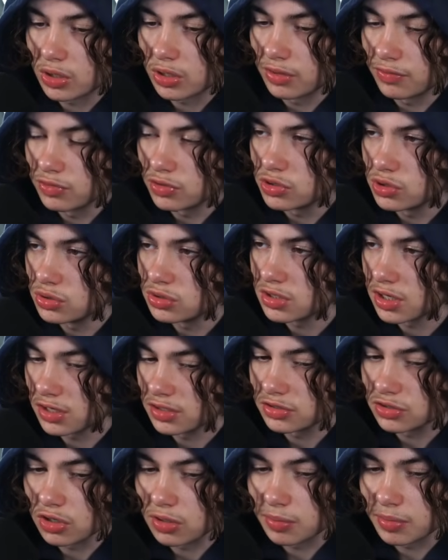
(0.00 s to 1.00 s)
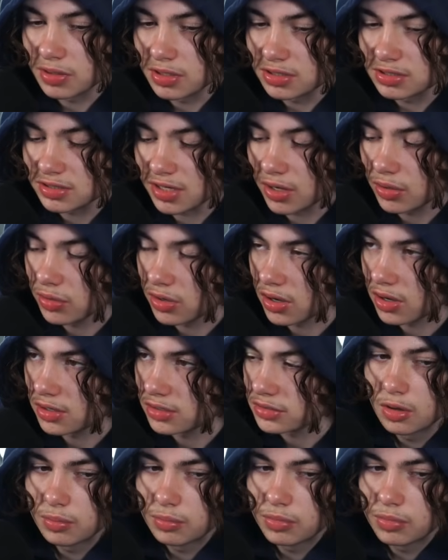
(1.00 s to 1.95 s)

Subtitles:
I'll give you 2 seconds to copy these down down, guys.